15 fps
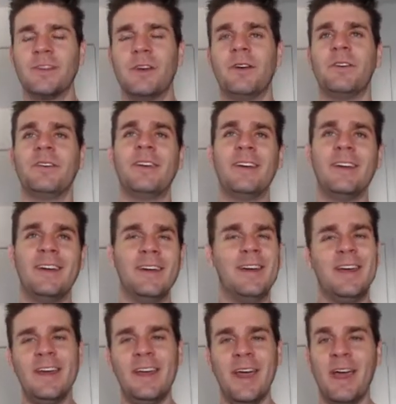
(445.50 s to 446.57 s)
So
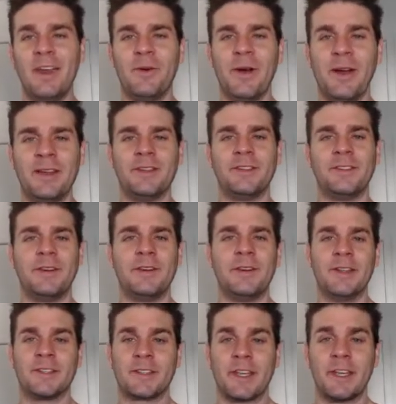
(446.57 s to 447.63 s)
anyway, so
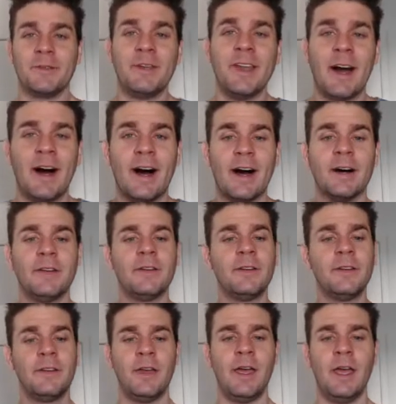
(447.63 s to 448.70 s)
it's going to be hard,
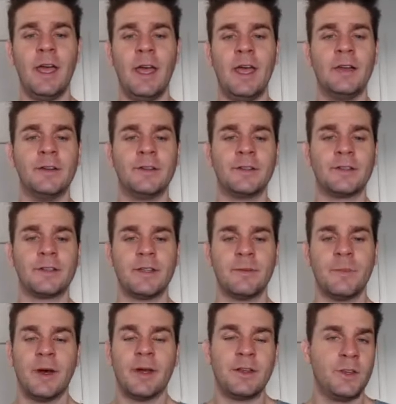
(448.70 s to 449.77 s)

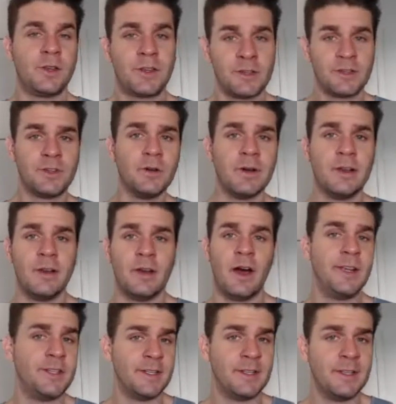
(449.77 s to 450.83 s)
but you can do it.
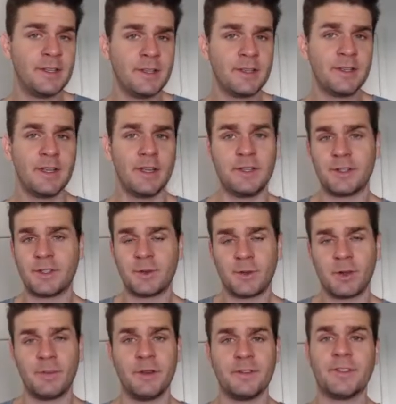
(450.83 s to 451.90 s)
I did it. It just
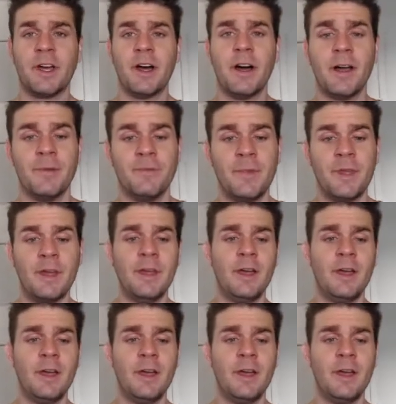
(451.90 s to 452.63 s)
took a bit of time.